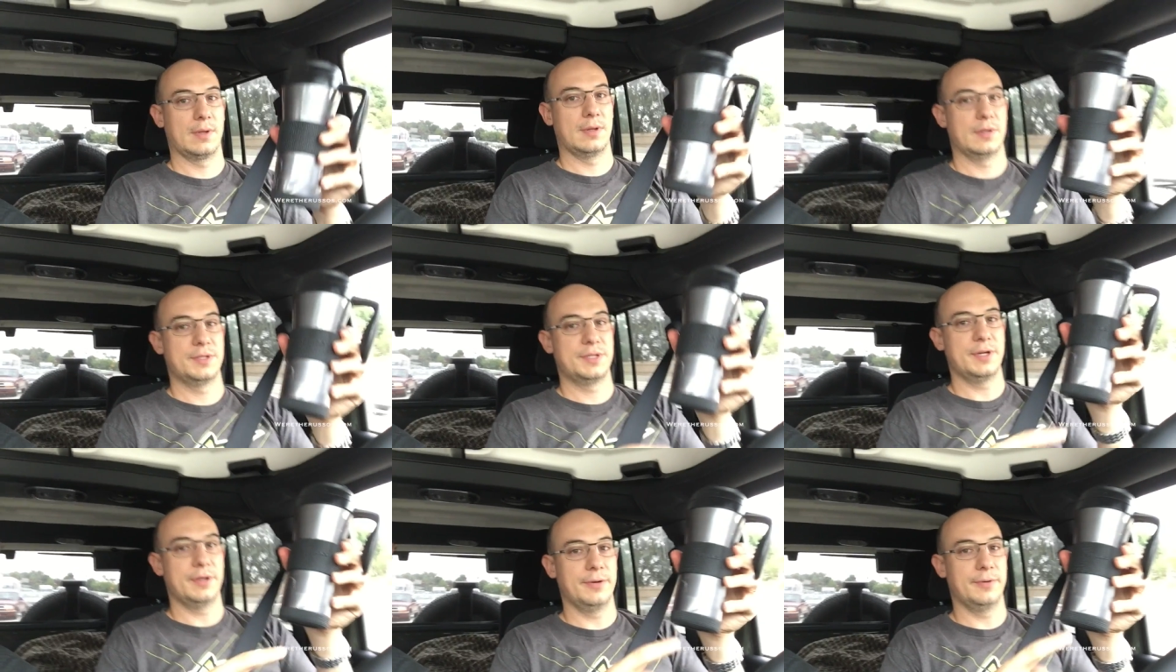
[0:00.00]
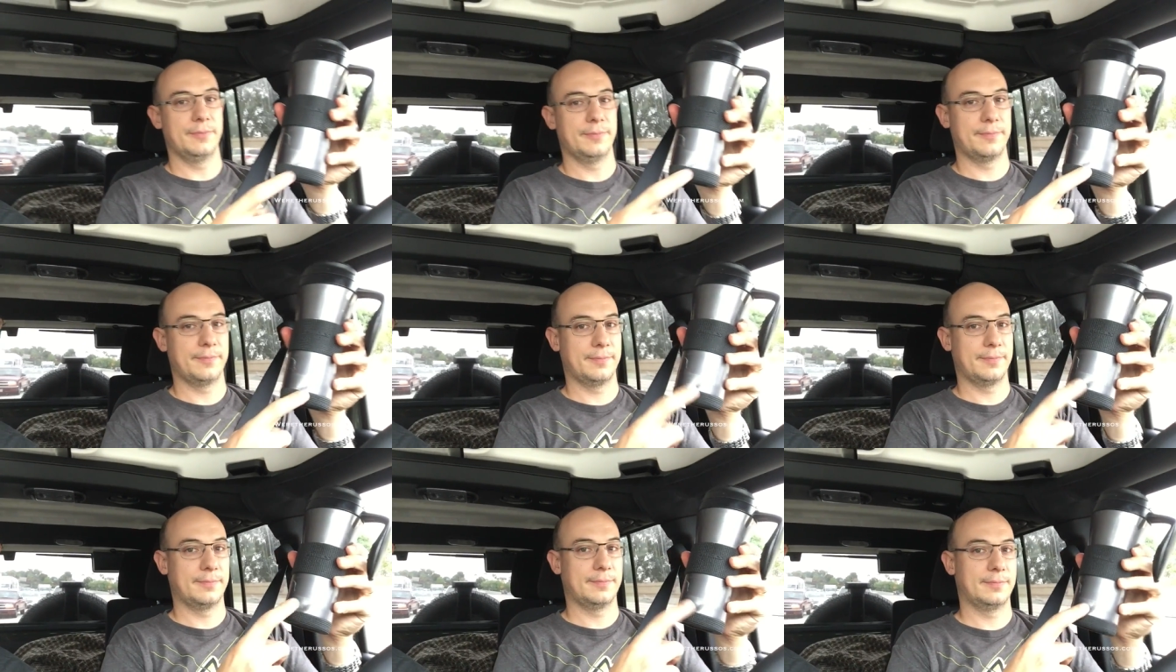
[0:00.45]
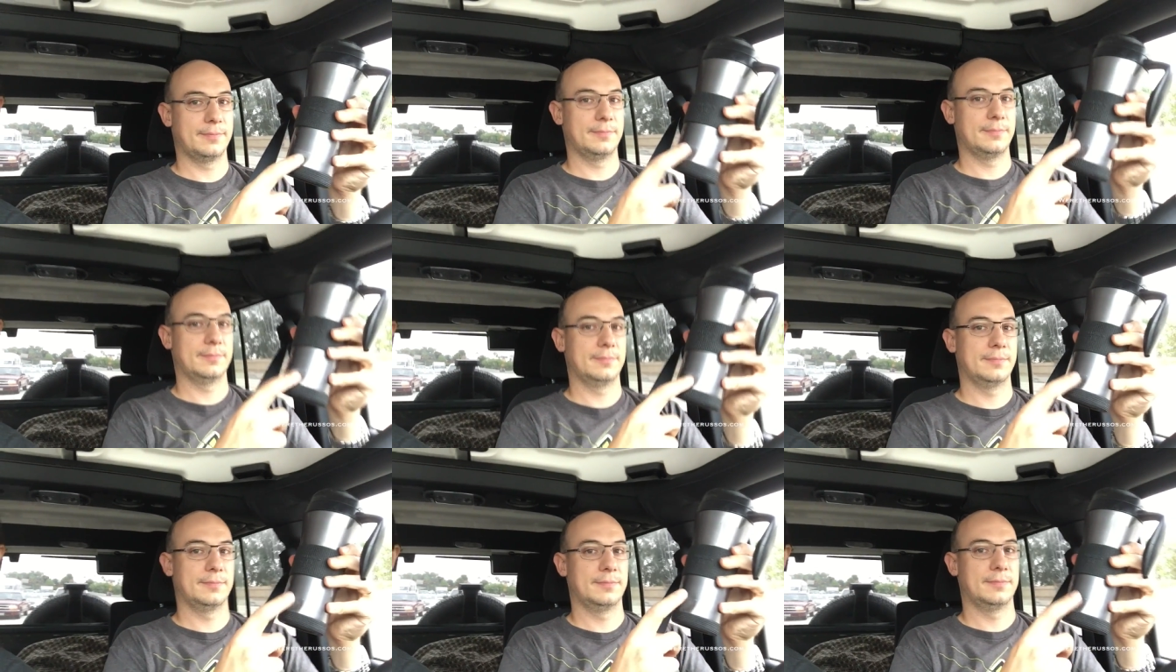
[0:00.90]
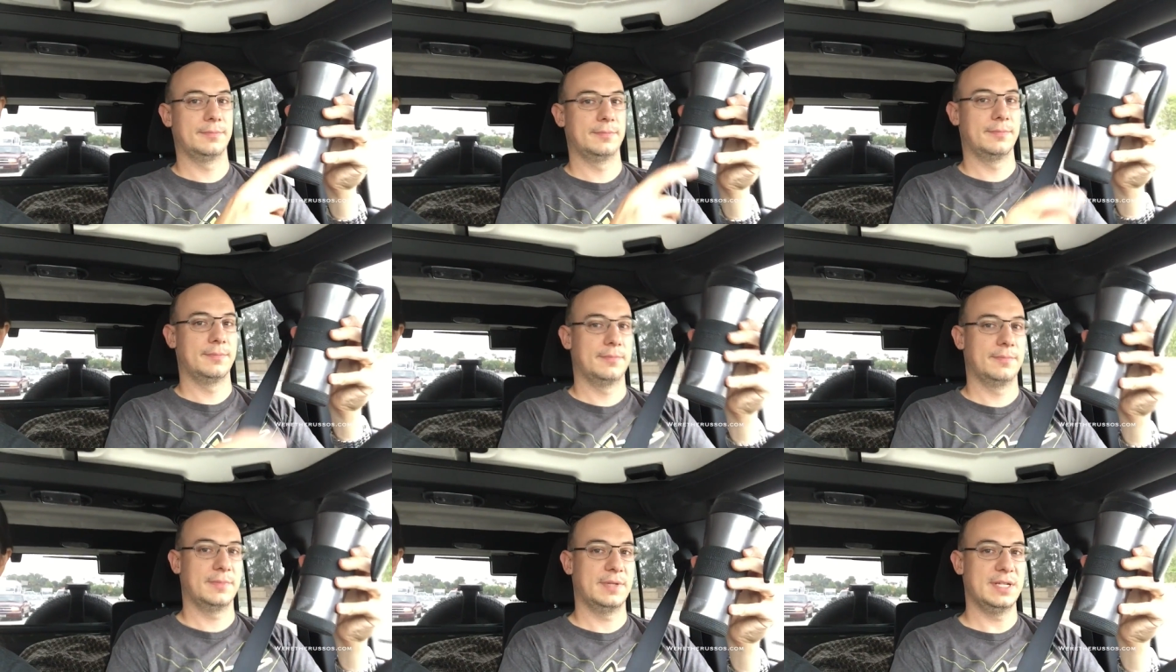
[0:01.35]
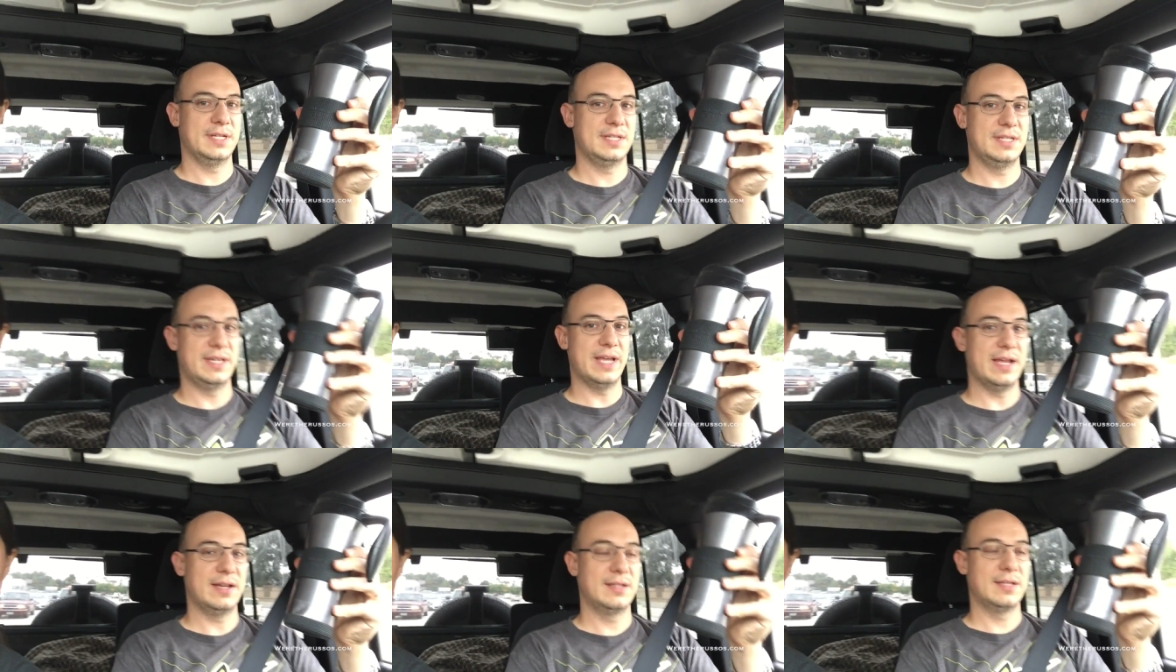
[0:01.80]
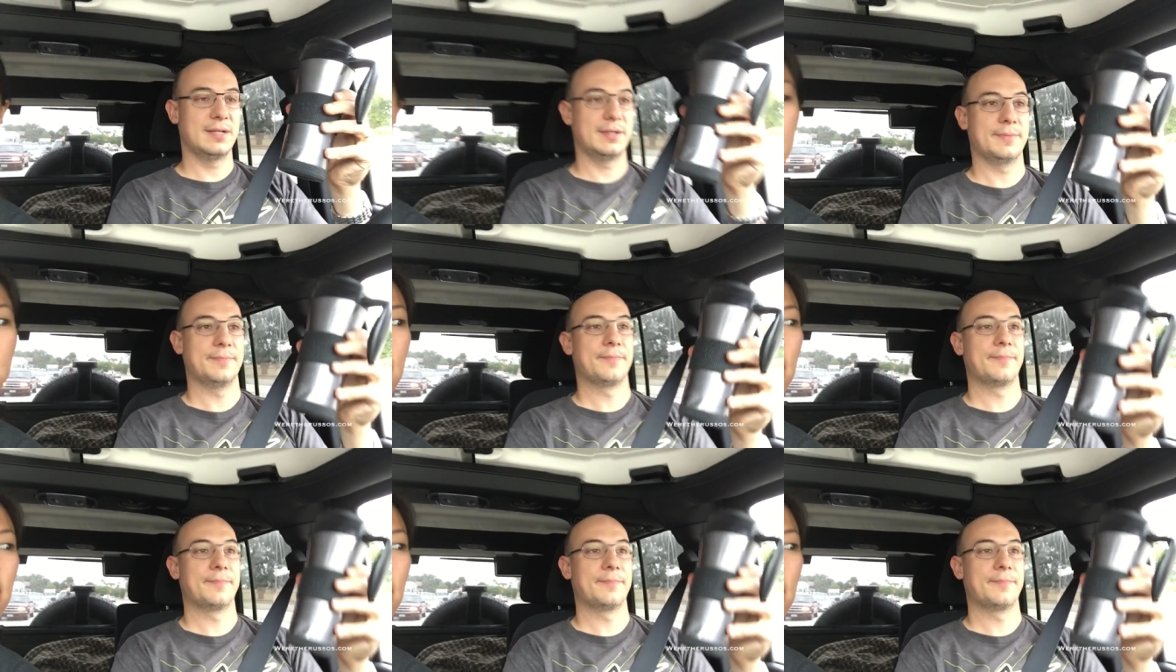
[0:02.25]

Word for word: So, this dent,